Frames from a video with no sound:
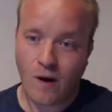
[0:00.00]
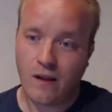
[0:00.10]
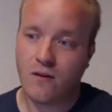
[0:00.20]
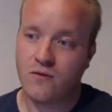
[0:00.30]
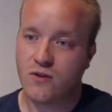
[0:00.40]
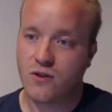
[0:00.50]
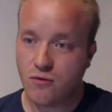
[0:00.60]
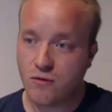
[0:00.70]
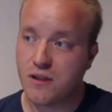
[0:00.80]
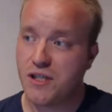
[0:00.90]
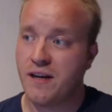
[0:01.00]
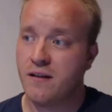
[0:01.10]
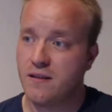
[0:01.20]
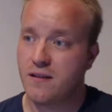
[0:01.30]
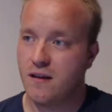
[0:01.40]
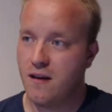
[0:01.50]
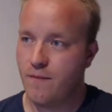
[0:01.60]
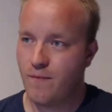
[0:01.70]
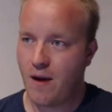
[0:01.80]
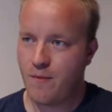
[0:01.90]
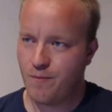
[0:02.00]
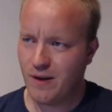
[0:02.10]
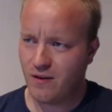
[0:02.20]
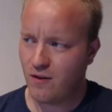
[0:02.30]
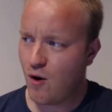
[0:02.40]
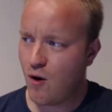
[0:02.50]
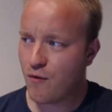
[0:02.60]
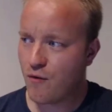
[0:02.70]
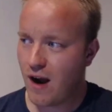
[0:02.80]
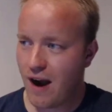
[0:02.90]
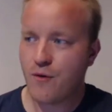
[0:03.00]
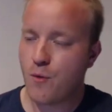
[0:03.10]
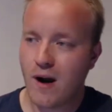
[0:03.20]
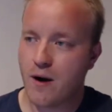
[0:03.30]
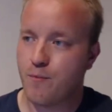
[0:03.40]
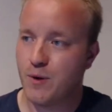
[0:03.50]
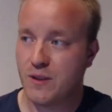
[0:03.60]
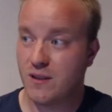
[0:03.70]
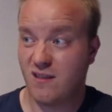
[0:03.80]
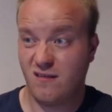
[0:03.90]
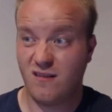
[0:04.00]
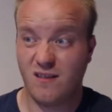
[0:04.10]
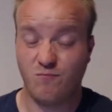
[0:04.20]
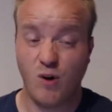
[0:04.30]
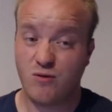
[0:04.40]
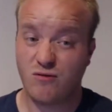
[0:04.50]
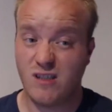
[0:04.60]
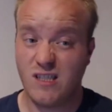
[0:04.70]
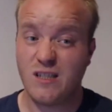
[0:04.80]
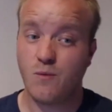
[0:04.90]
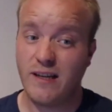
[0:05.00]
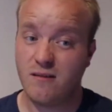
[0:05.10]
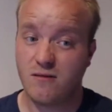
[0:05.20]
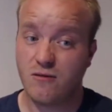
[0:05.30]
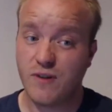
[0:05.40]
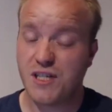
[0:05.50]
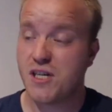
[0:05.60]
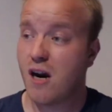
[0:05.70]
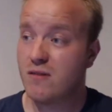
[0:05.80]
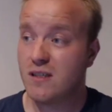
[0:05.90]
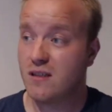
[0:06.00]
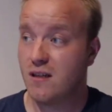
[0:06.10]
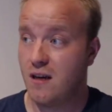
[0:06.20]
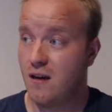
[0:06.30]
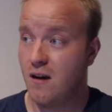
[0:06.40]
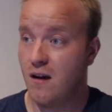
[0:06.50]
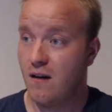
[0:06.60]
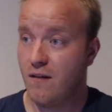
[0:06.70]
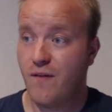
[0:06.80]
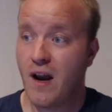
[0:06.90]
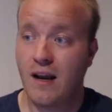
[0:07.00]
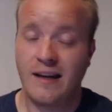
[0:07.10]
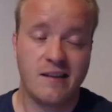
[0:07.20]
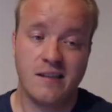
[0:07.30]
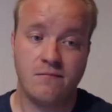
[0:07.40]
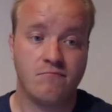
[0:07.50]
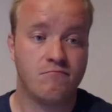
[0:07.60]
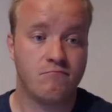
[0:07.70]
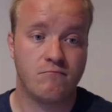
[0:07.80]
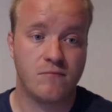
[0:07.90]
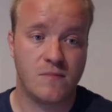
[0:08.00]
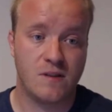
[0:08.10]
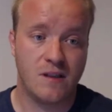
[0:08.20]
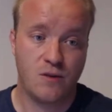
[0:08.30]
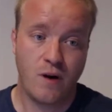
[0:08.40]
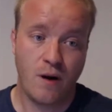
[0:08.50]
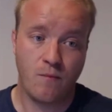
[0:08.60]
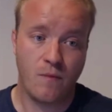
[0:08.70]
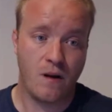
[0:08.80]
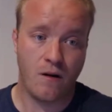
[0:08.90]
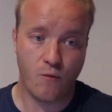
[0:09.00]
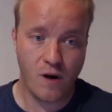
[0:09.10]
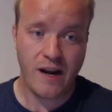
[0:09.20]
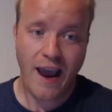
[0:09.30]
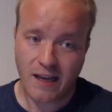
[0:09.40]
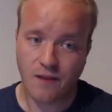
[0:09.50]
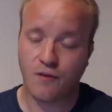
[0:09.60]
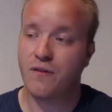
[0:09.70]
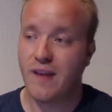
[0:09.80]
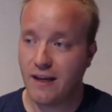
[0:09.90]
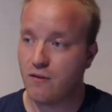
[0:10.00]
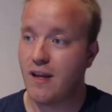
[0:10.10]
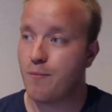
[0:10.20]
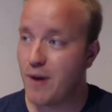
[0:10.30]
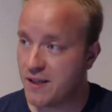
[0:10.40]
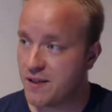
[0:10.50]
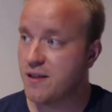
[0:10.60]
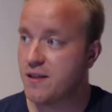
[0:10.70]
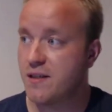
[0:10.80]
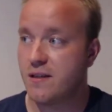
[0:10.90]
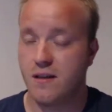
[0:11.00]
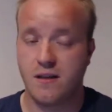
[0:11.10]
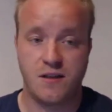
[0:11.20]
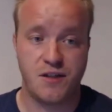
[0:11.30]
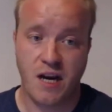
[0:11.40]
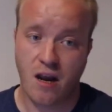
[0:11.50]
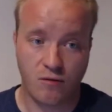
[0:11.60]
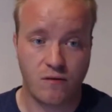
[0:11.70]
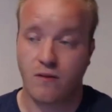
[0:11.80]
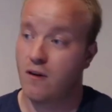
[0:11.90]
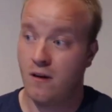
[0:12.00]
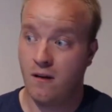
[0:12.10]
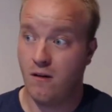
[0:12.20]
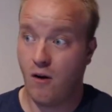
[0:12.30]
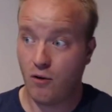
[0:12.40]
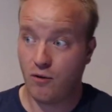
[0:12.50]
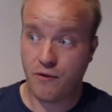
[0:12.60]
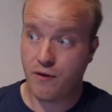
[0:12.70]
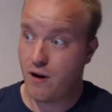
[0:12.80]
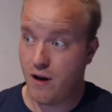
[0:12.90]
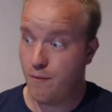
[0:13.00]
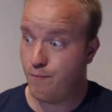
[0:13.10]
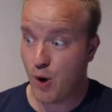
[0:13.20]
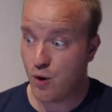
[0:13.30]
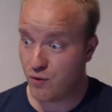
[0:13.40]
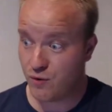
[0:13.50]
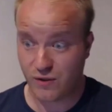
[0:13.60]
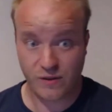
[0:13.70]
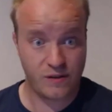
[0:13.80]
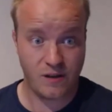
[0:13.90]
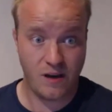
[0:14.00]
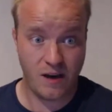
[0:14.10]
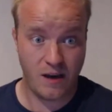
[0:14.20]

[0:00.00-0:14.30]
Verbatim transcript: well, on social channels, I'm a bit over everywhere, but the most easy way to reach out is via LinkedIn. That's where I'm really active on a day-to-day basis, checking out other posts,